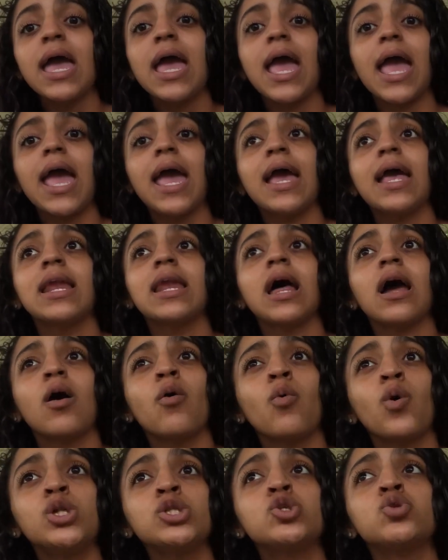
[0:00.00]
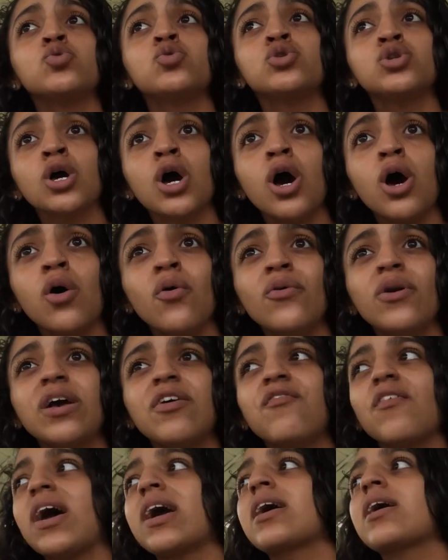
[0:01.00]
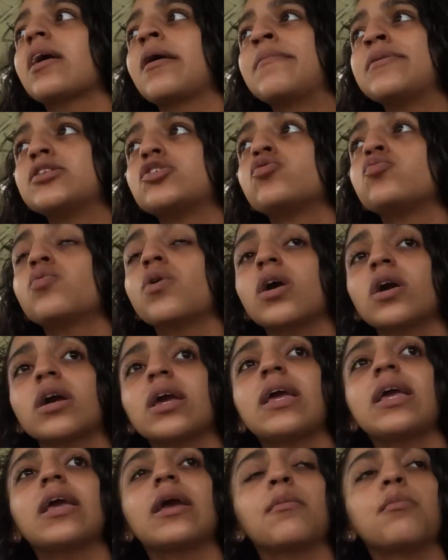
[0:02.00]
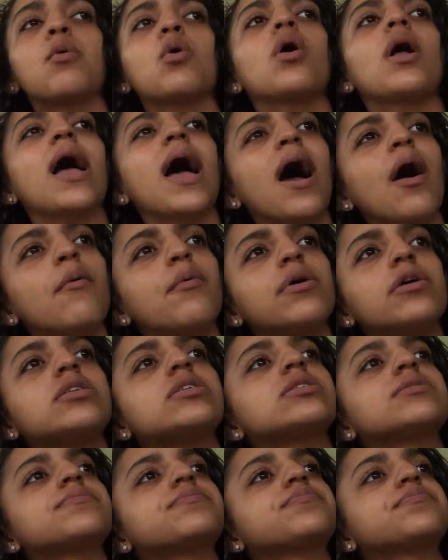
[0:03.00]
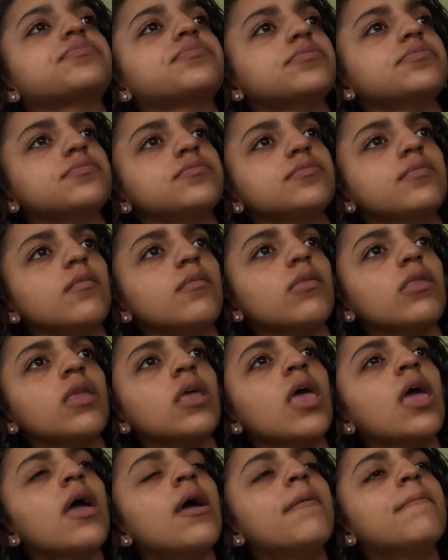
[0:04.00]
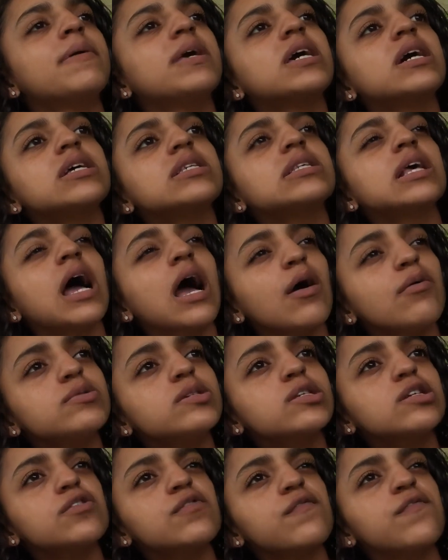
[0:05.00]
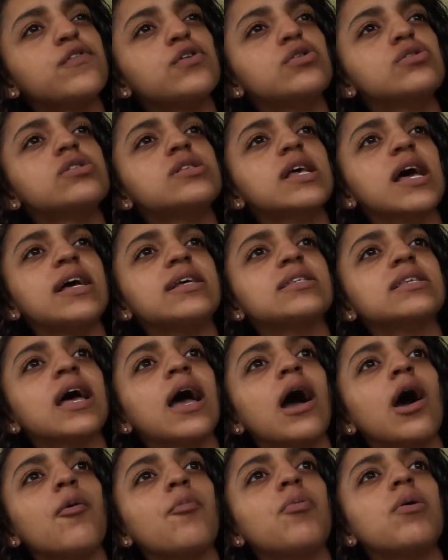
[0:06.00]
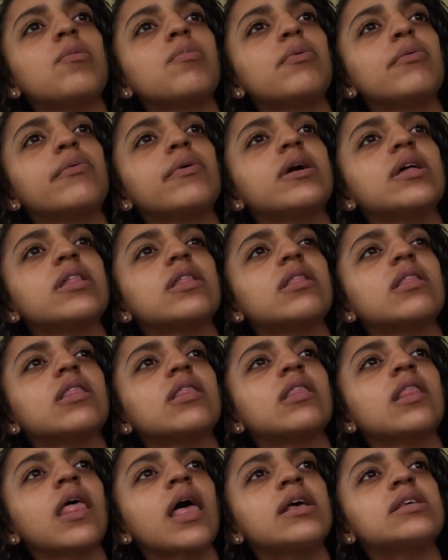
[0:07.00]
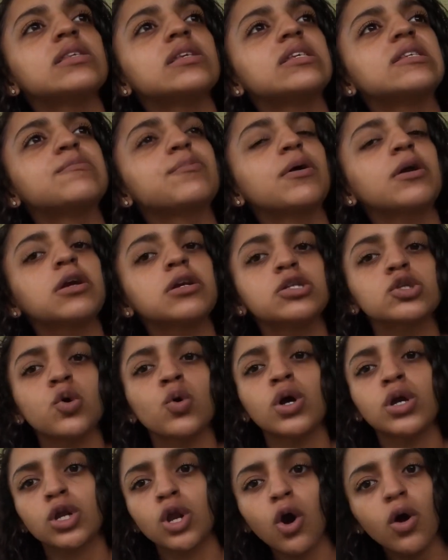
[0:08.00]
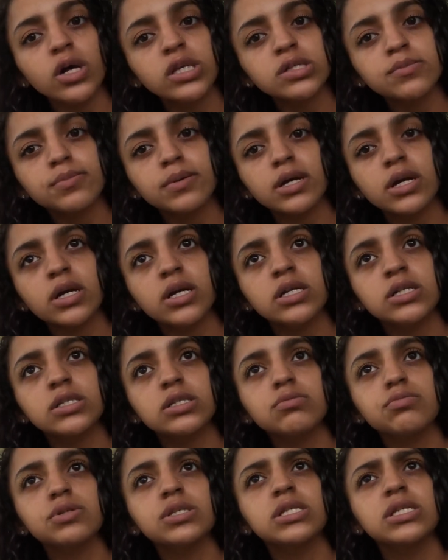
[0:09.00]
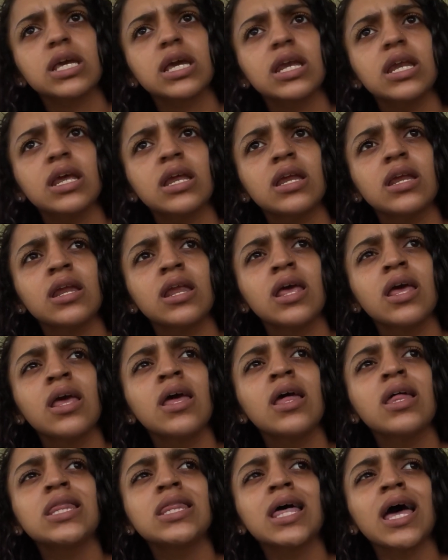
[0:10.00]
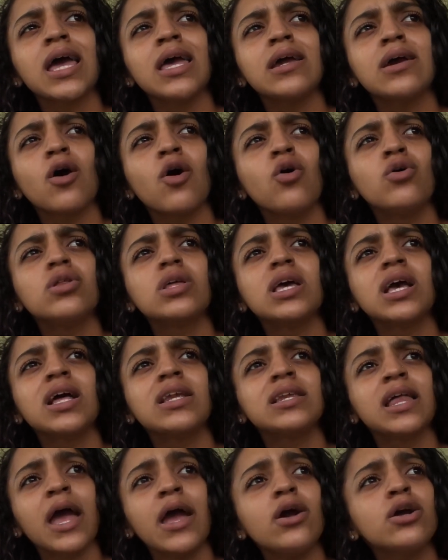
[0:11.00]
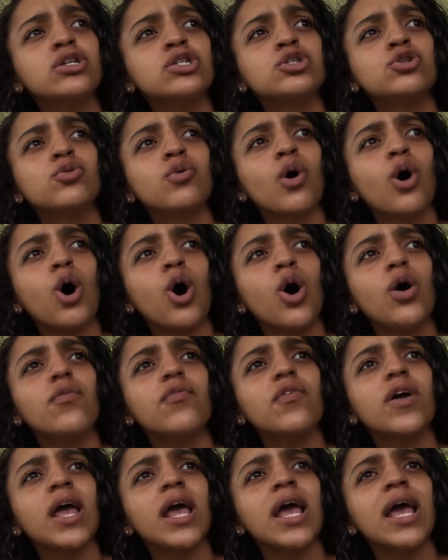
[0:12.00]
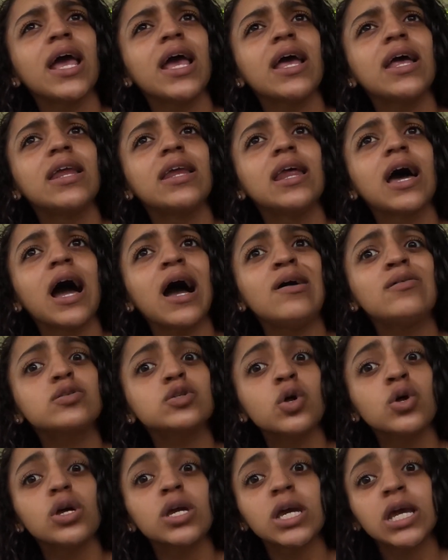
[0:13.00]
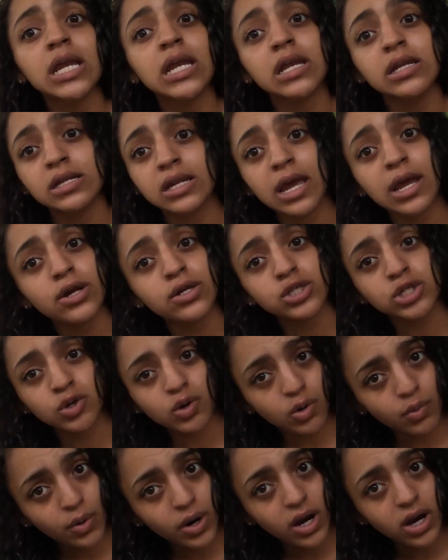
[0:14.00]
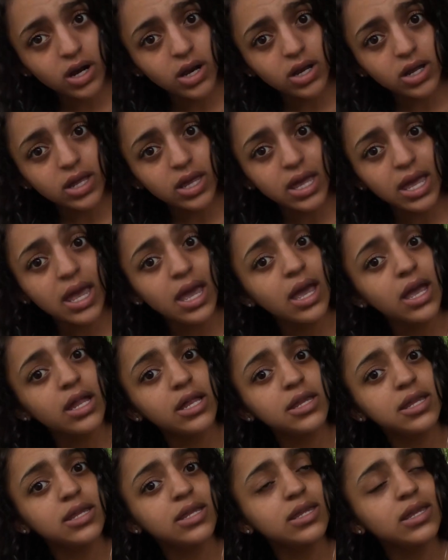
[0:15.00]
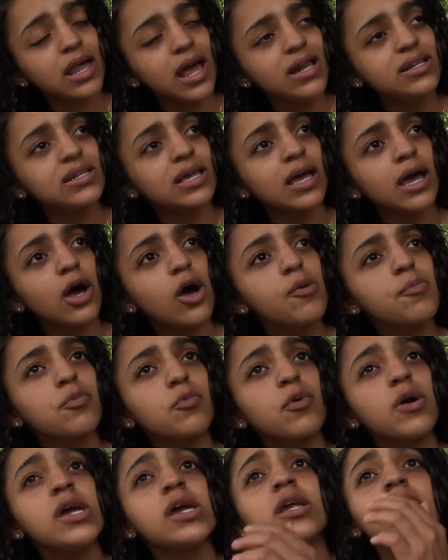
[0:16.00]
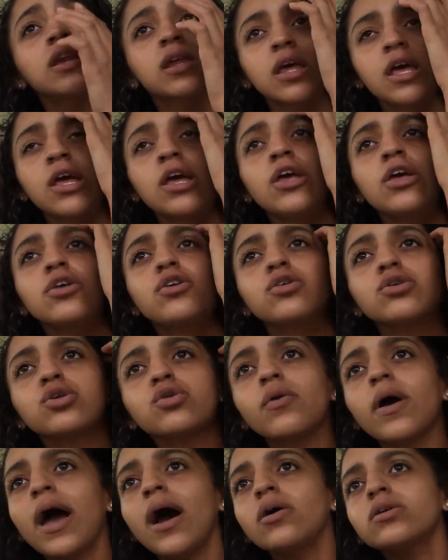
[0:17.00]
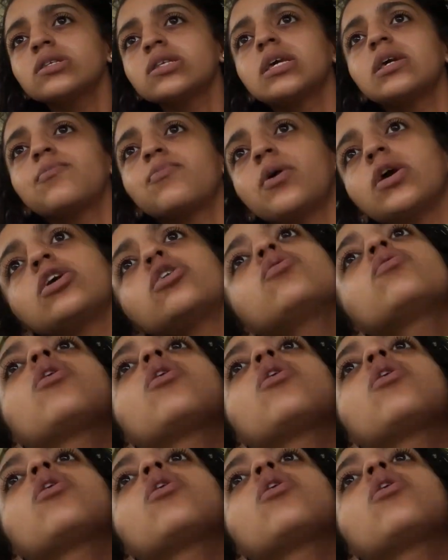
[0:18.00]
and I want to know if I can come into work and get more hours. Because I was confused as to how people with less experience or no experience was getting like only a day or 2 off, and I was only getting a day or 2 at work. And not to help, when you do housekeeping, you